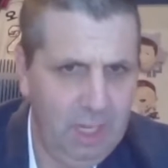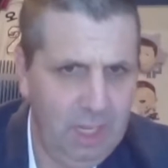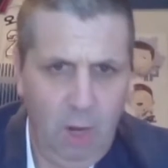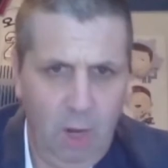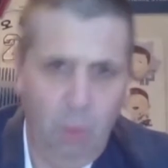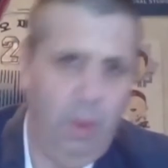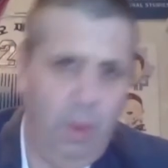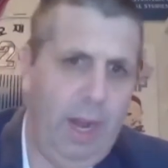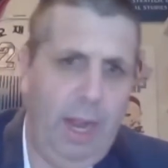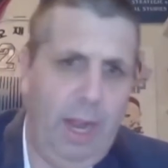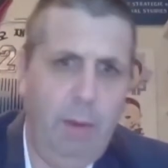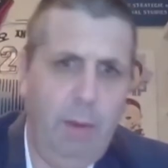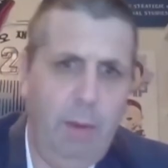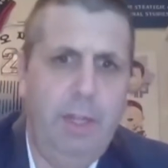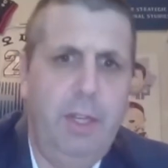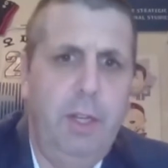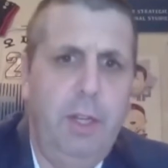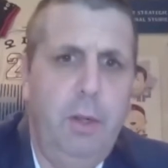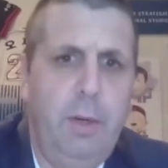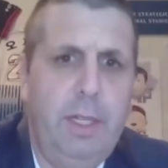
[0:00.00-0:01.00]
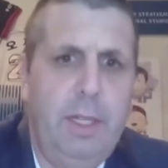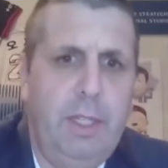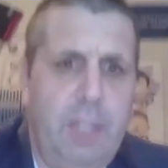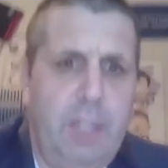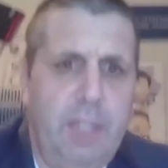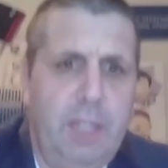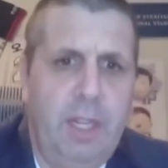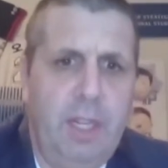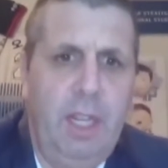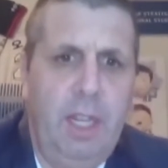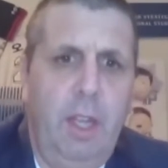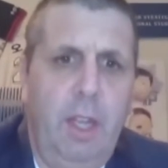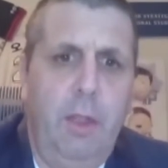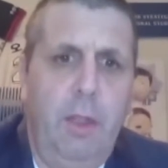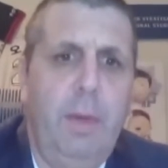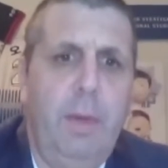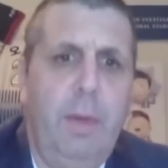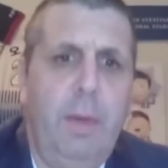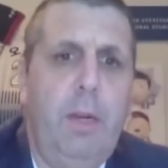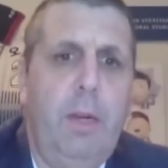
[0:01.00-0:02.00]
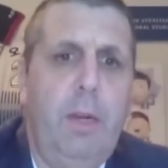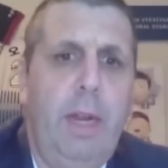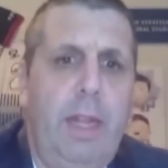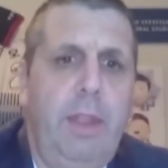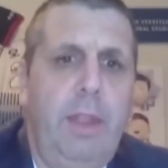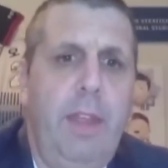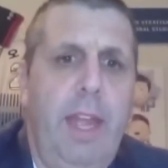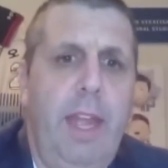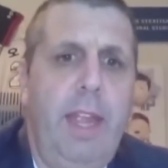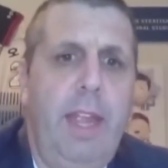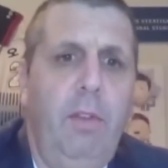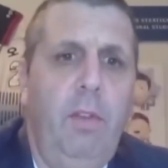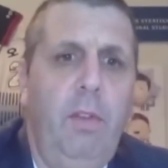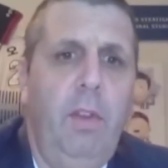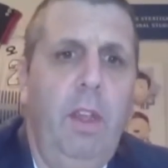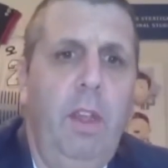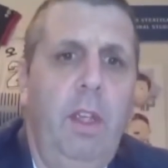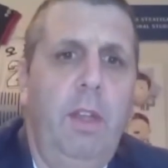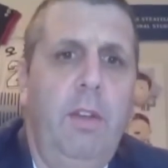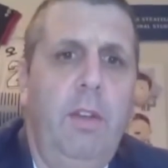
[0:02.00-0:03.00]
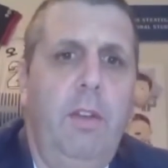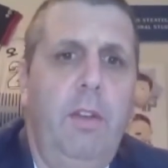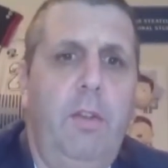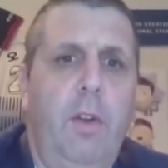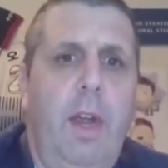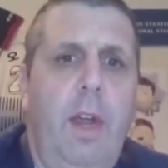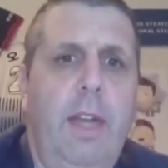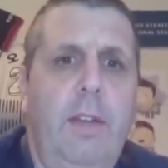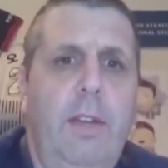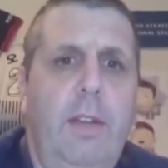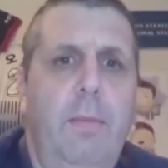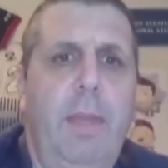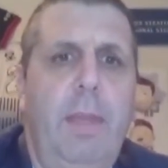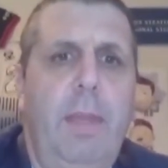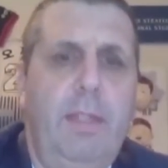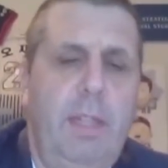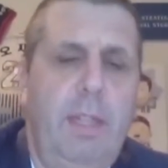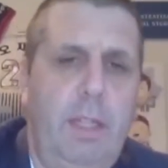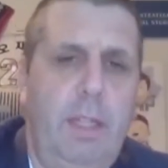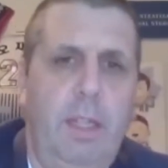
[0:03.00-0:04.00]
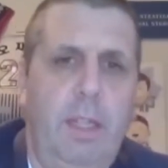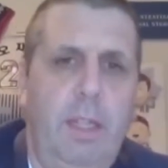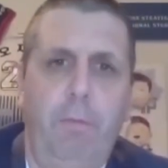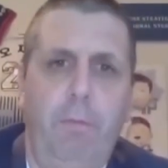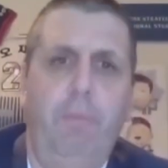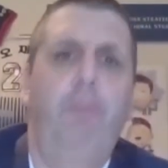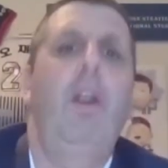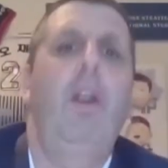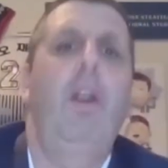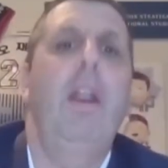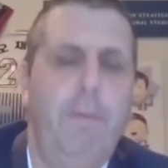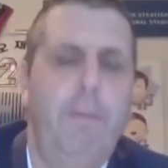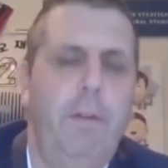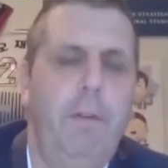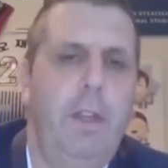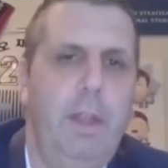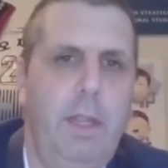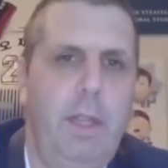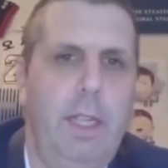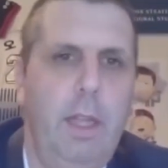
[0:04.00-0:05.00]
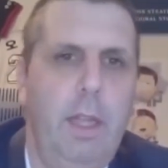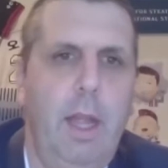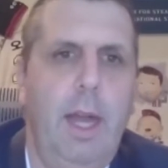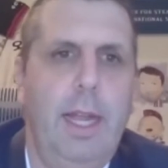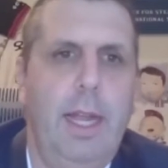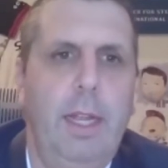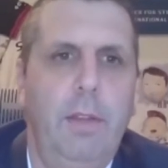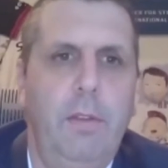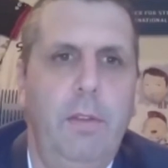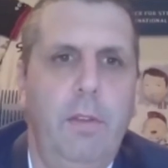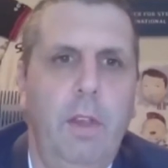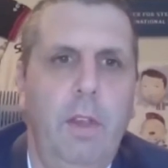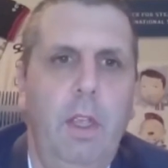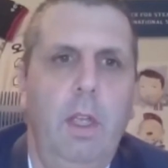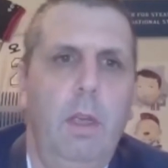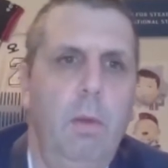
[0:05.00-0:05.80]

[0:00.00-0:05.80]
What I would do is just 3 quick things to try to basically front foot the alliance,